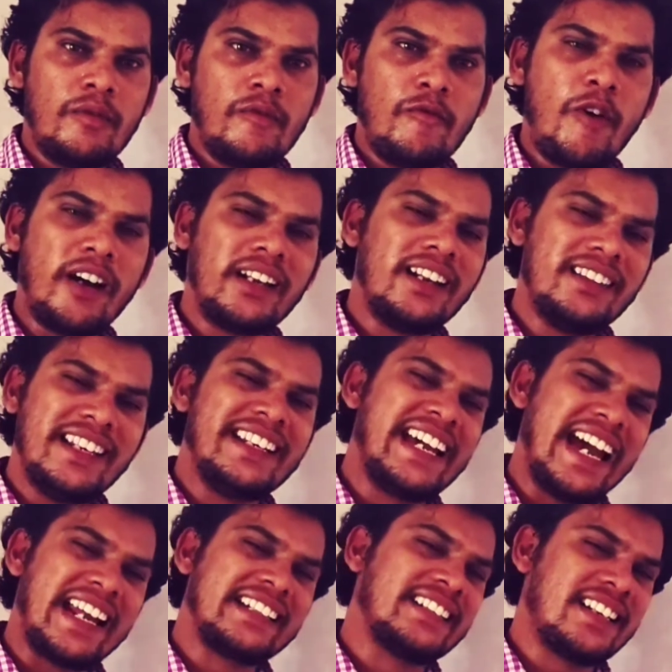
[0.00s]
What are their
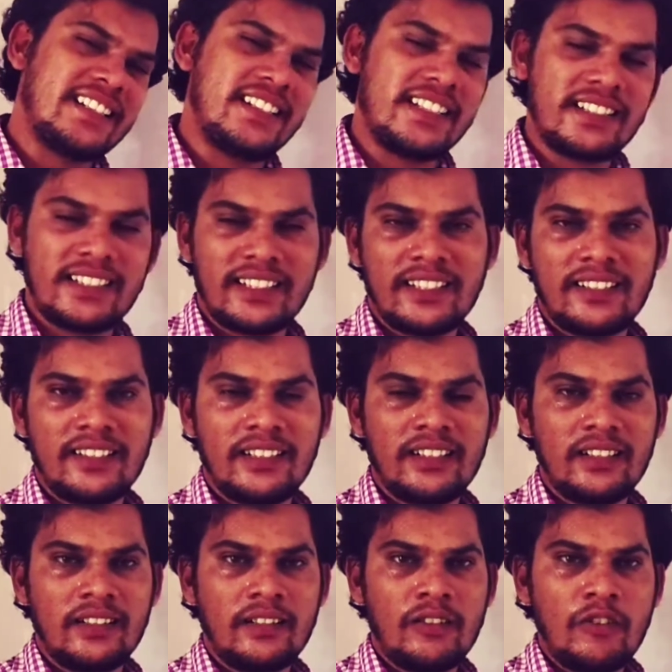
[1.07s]
characteristics?
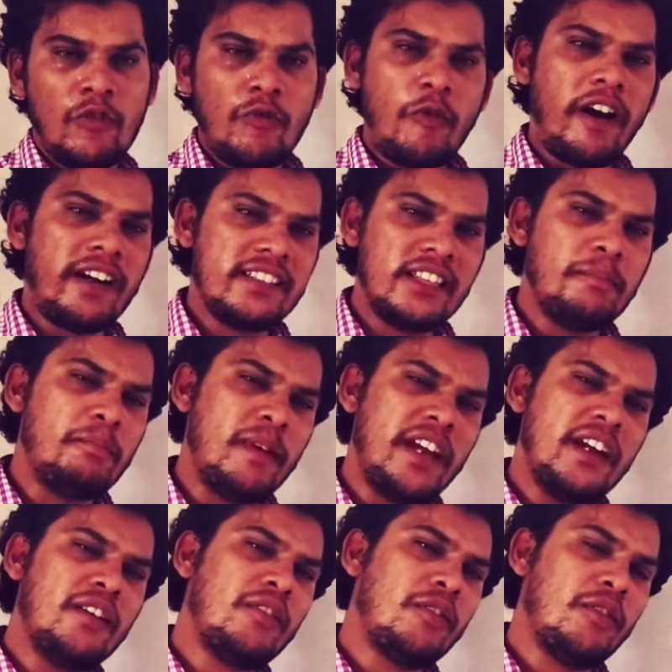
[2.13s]
What is the
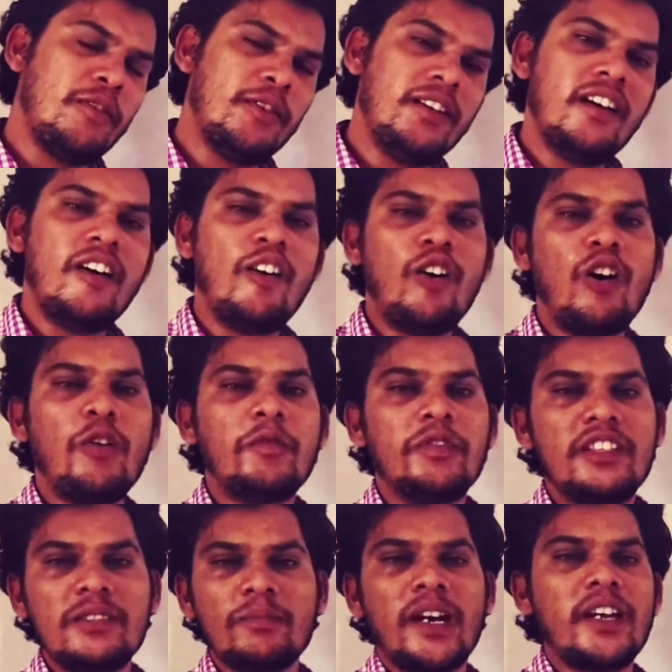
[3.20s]
main role of
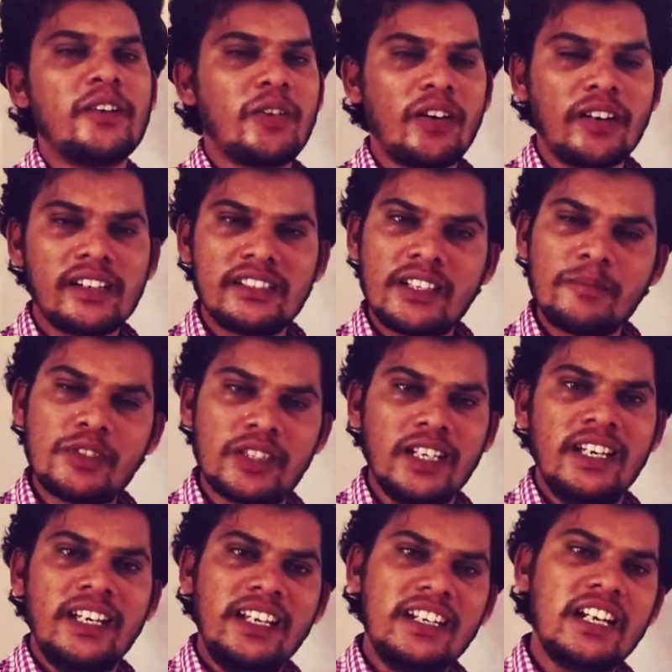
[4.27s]
these microorganisms
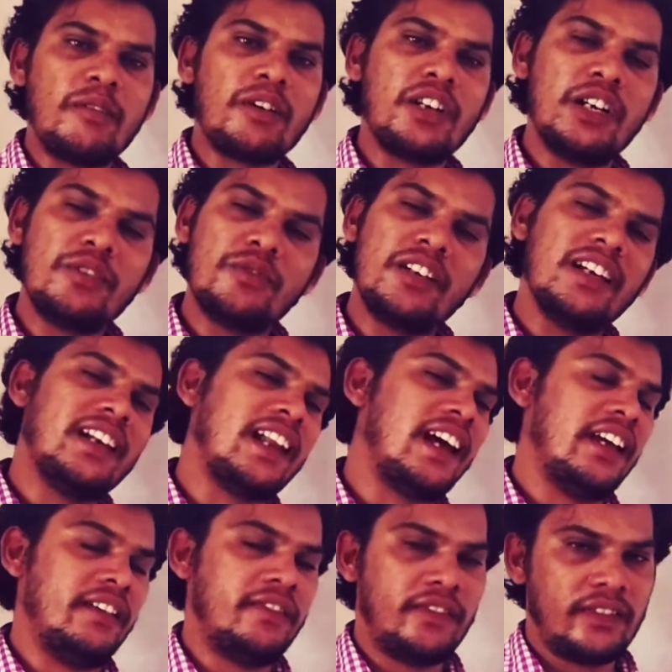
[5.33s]
in our day-to-day
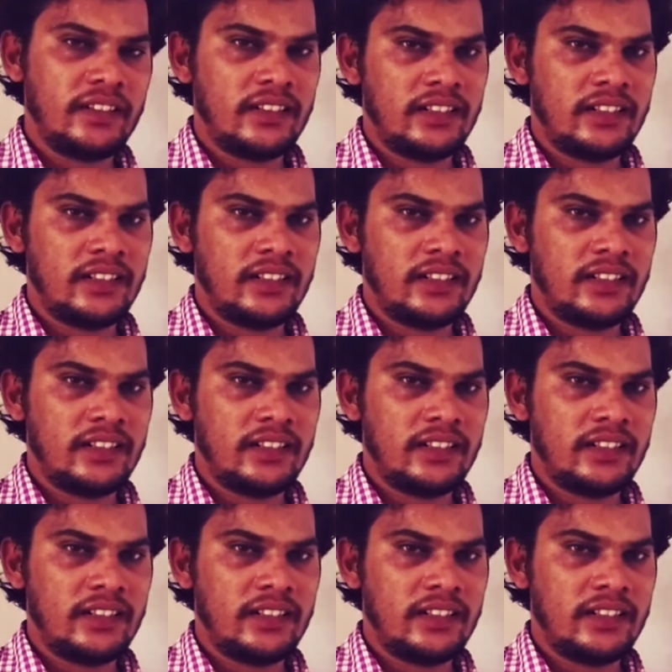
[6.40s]
life?